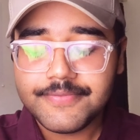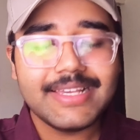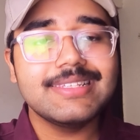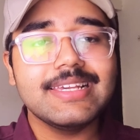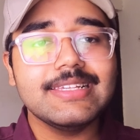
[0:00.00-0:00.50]

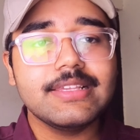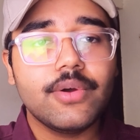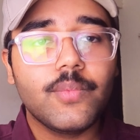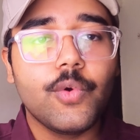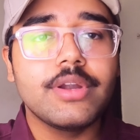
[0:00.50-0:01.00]
VCs
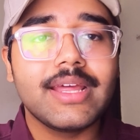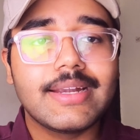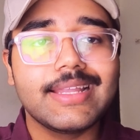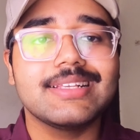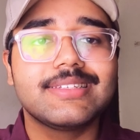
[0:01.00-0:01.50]

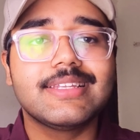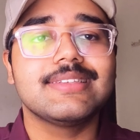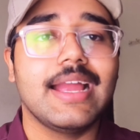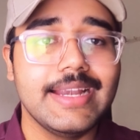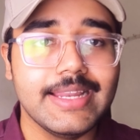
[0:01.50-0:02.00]
won't touch
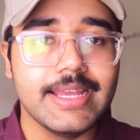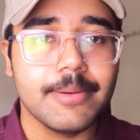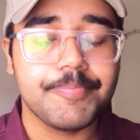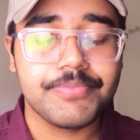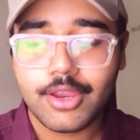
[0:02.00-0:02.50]
this
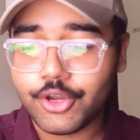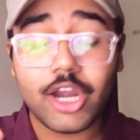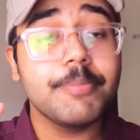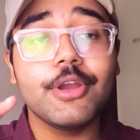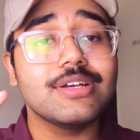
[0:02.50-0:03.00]
idea.
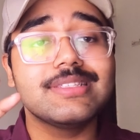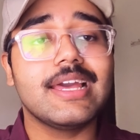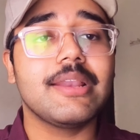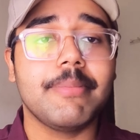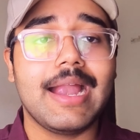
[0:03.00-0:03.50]
Not because
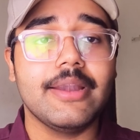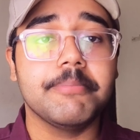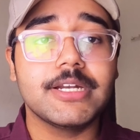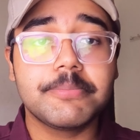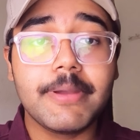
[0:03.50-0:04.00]
they are
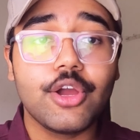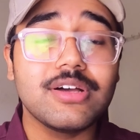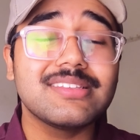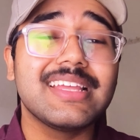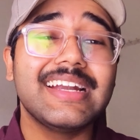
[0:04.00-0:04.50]
bad, but
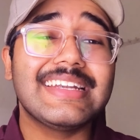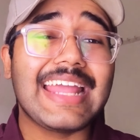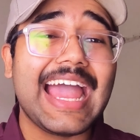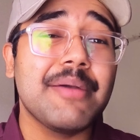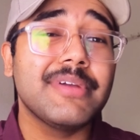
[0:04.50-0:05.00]
because their
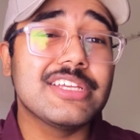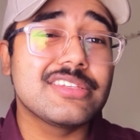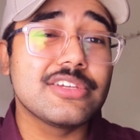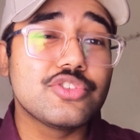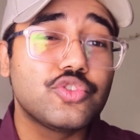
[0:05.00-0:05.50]
TAM
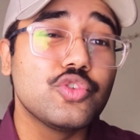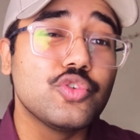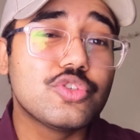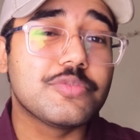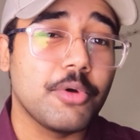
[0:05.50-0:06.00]
is
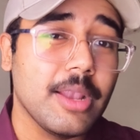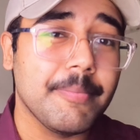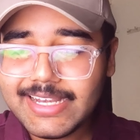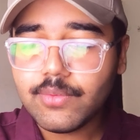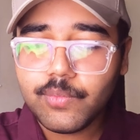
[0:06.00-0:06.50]
too small.
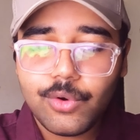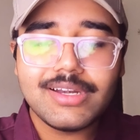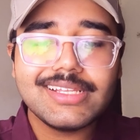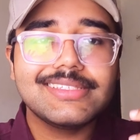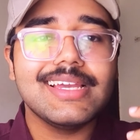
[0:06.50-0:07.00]
It
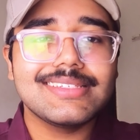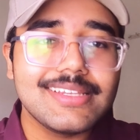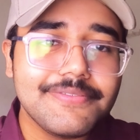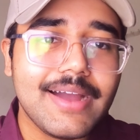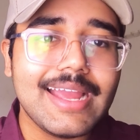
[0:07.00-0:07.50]
won't
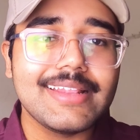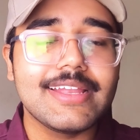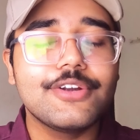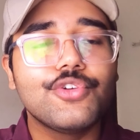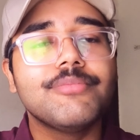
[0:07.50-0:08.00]
justify
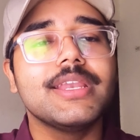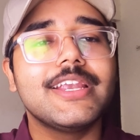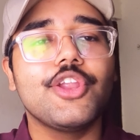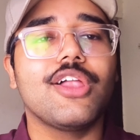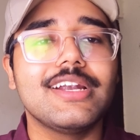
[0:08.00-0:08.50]
their $2
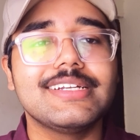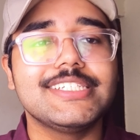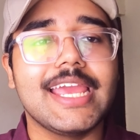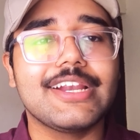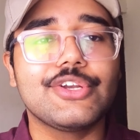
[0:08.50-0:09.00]
million
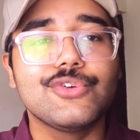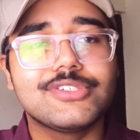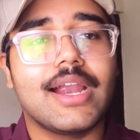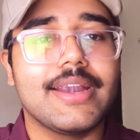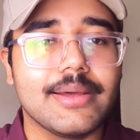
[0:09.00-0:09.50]
check to
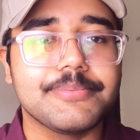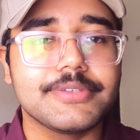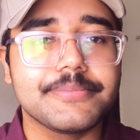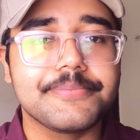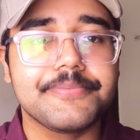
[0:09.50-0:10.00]
startups.